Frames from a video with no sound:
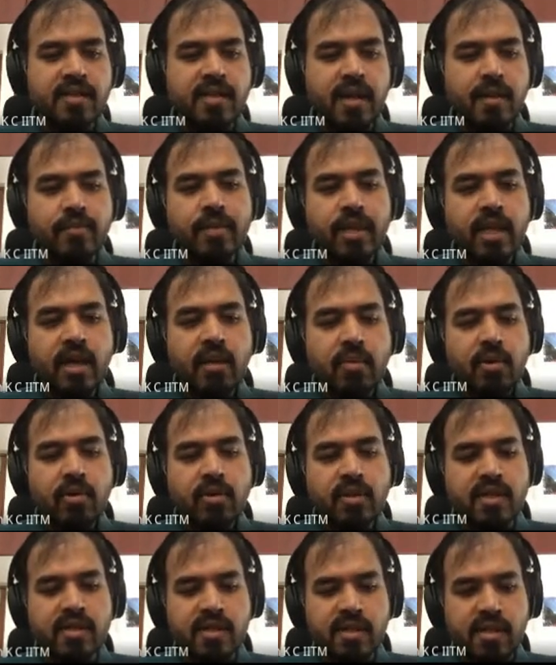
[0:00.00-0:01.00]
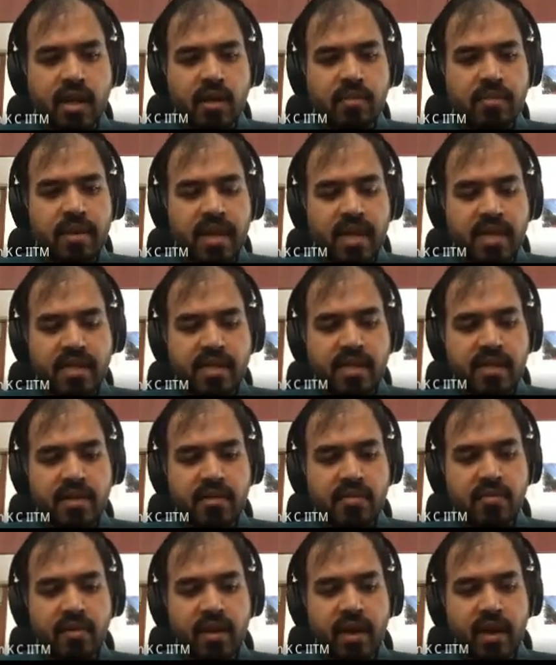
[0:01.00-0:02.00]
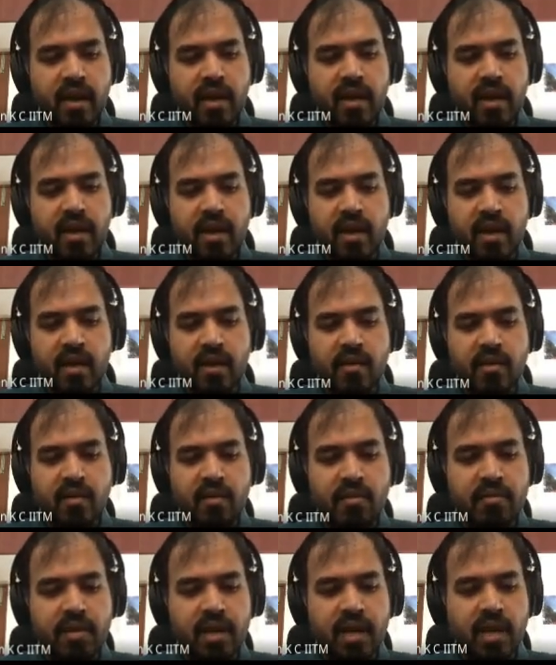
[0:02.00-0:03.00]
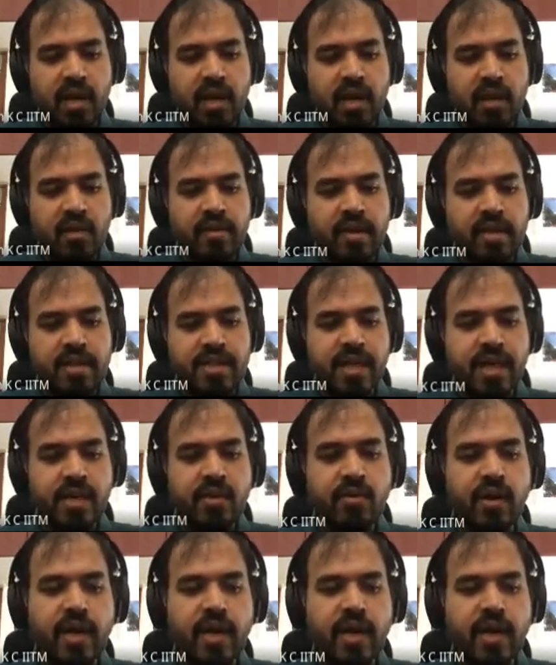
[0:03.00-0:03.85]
something about this termination where we are saying,